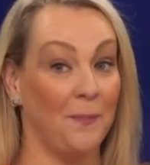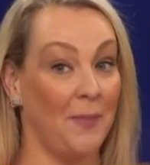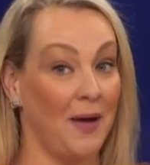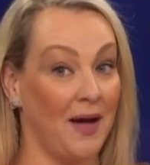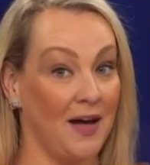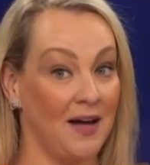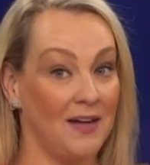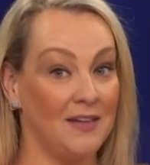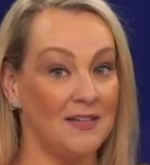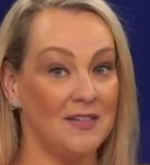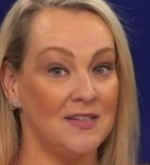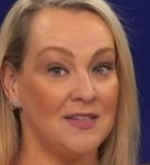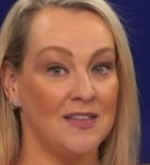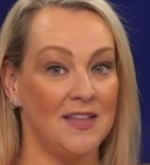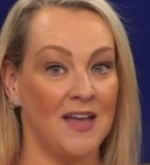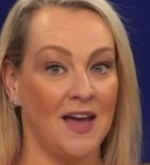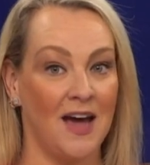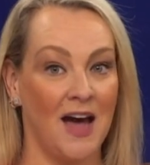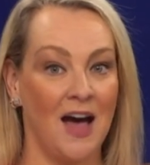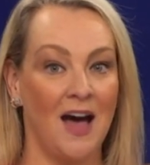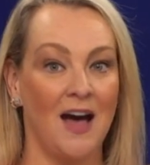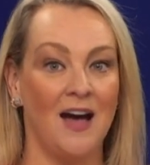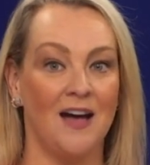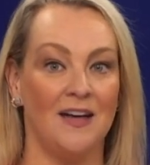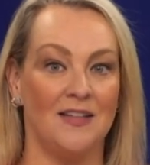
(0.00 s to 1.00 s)
but
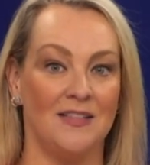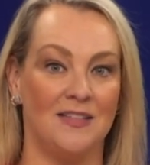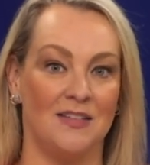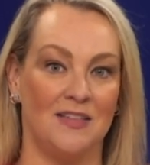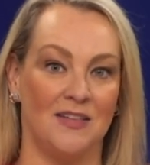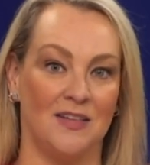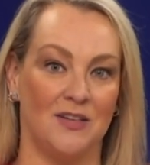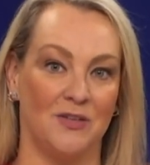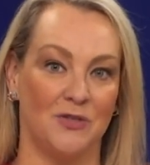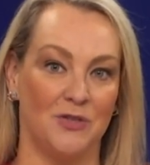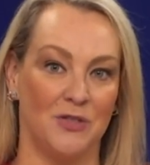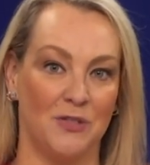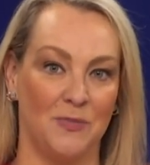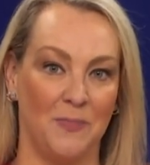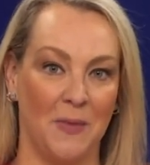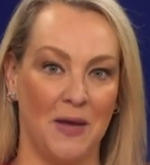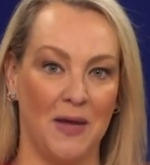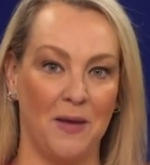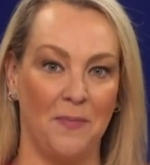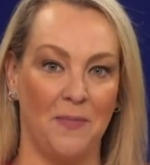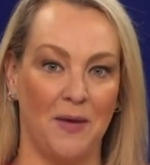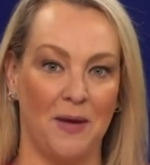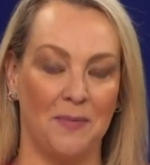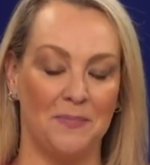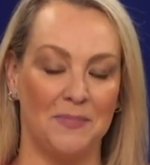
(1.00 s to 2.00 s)
there are still
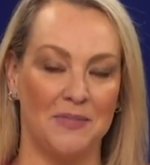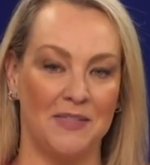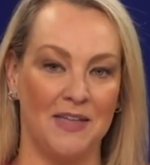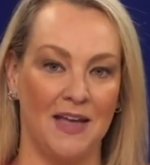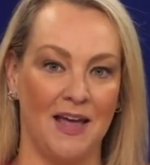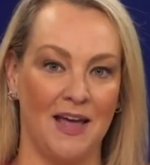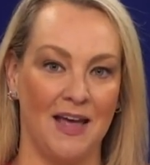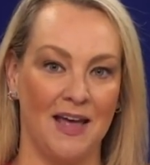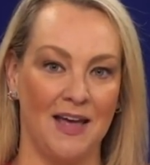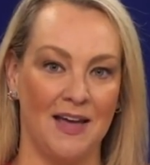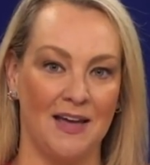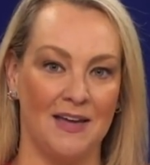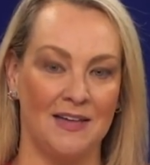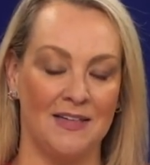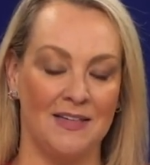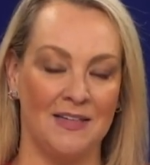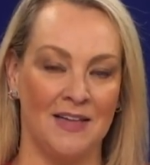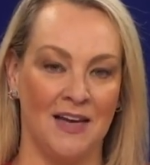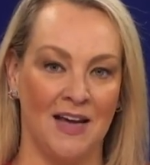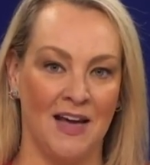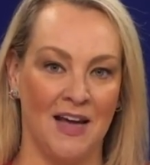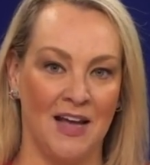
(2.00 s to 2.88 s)
speed bumps ahead.